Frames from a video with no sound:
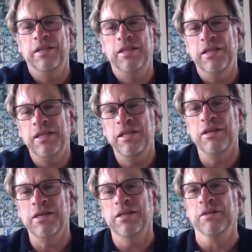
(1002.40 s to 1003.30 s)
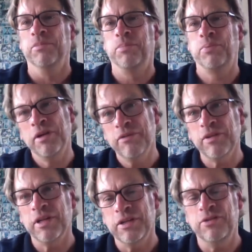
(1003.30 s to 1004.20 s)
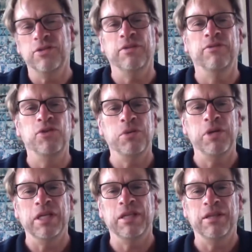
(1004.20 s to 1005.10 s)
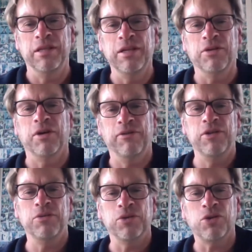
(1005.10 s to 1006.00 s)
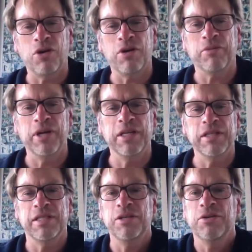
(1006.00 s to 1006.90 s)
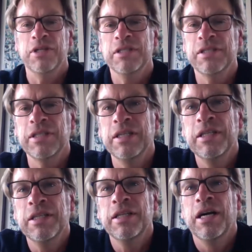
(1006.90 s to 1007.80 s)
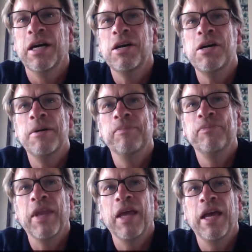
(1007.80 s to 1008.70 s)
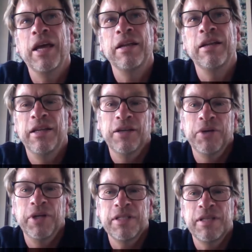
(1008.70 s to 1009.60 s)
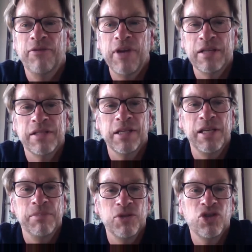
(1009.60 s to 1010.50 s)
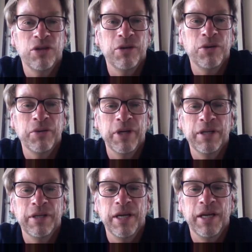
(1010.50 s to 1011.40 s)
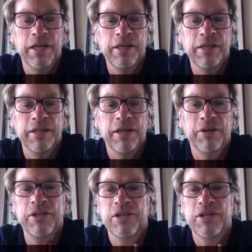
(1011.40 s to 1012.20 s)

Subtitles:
the privilege of doing, you know, a few long running series. And, you know, it is the fans that keep the show going. And, you know, I